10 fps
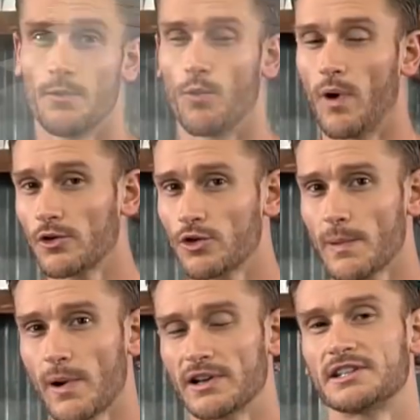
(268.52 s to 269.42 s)
One
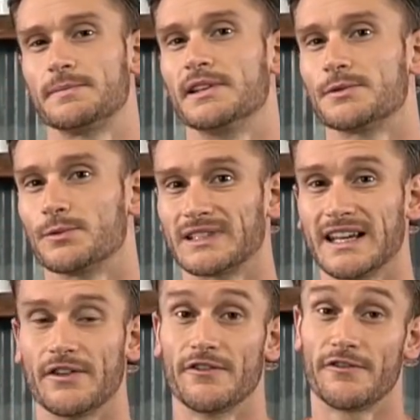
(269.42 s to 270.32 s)
group of participants was
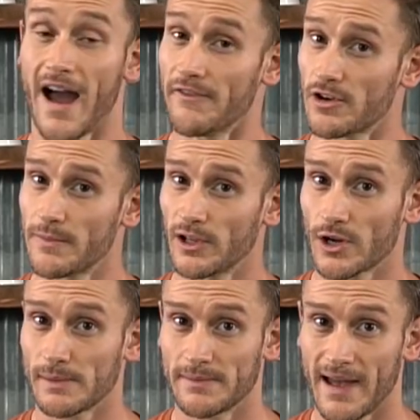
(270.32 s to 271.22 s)
given five hundred
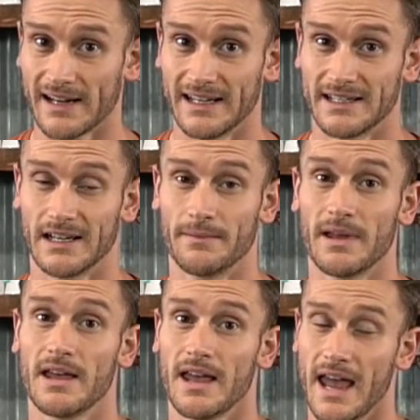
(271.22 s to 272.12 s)
milligrams of
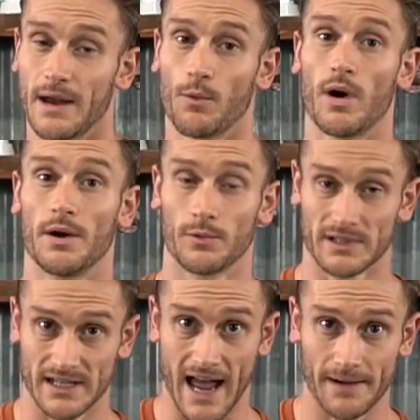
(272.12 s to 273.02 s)
magnesium, and one
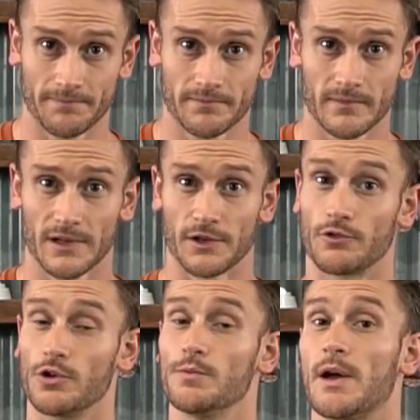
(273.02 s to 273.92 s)
was not. The
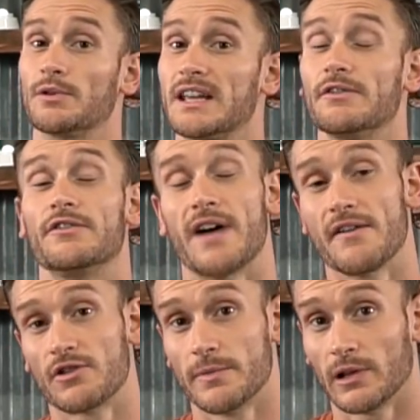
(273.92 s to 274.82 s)
group that was given
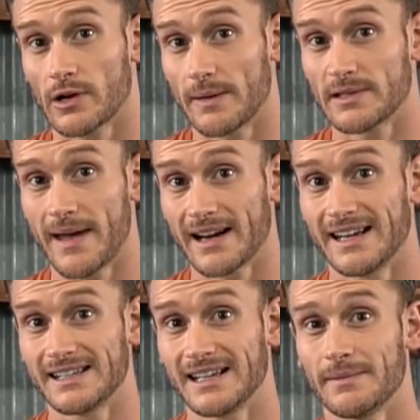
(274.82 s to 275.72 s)
five hundred milligrams of
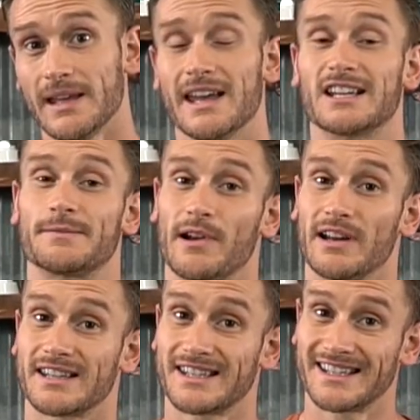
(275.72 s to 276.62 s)
magnesium
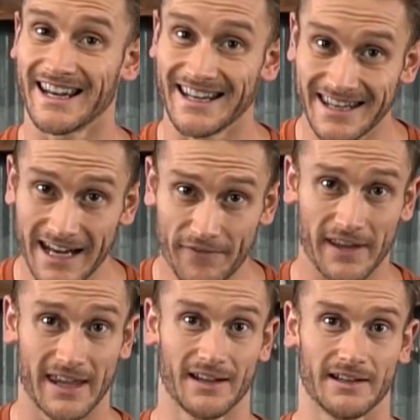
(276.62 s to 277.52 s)
experienced
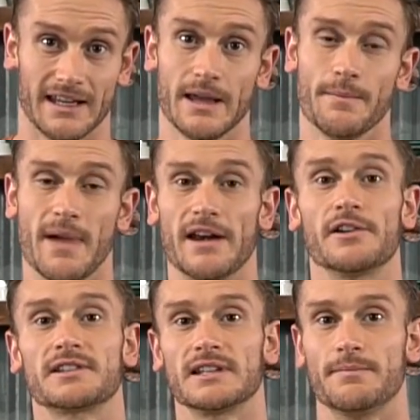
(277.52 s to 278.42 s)
significantly
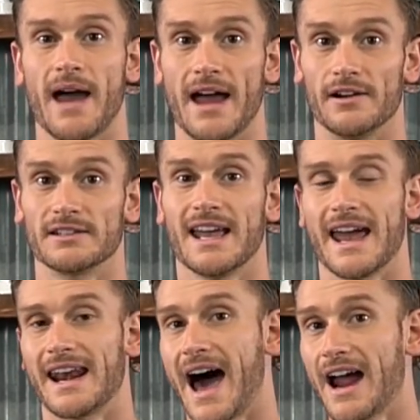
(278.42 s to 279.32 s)
better sleep patterns
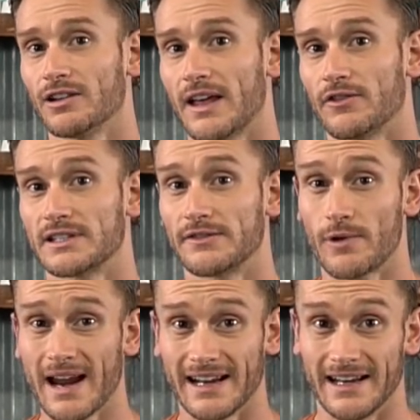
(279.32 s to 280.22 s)
and higher levels of
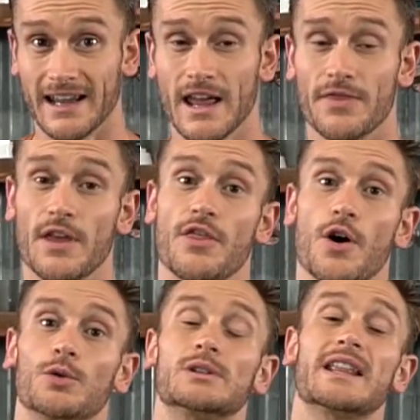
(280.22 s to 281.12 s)
renin than
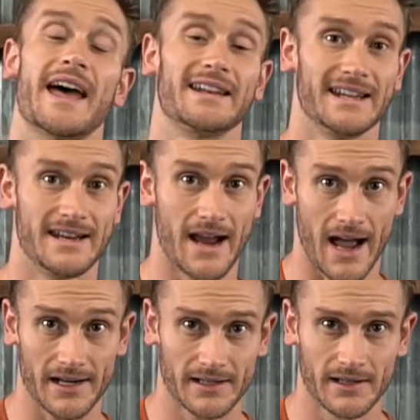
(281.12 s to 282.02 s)
those that did
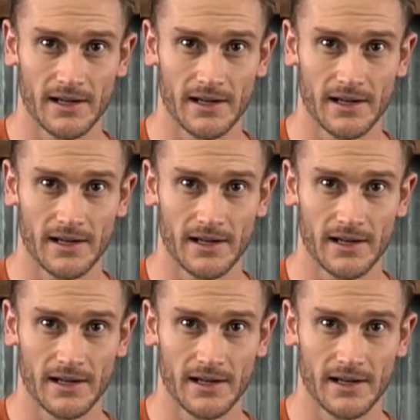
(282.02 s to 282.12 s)
not.